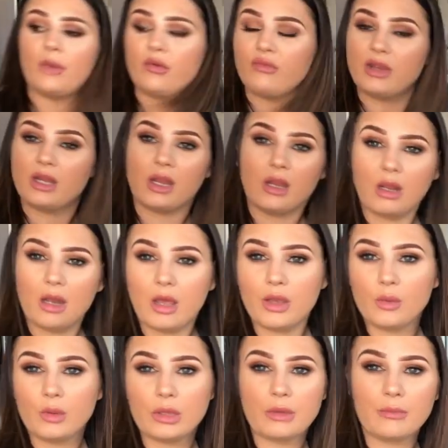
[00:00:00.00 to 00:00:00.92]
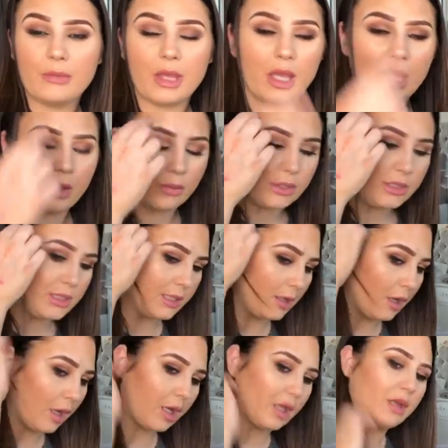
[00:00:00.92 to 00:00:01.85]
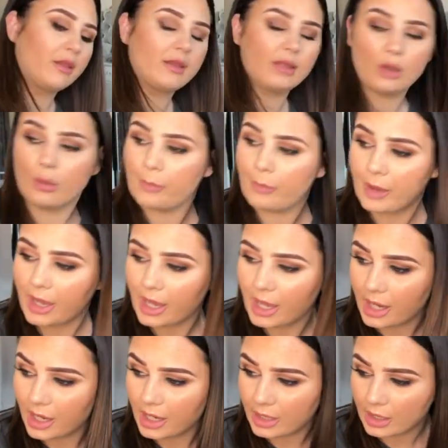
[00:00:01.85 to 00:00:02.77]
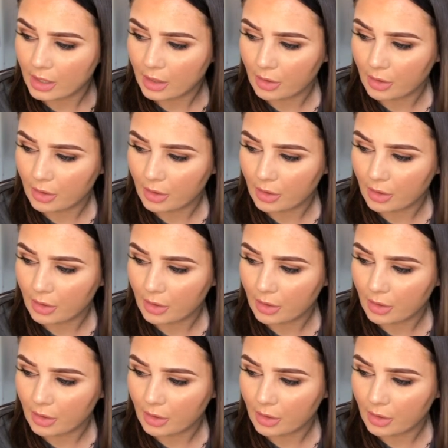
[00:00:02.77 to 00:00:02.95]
my ring light with me, which is in like another little bag.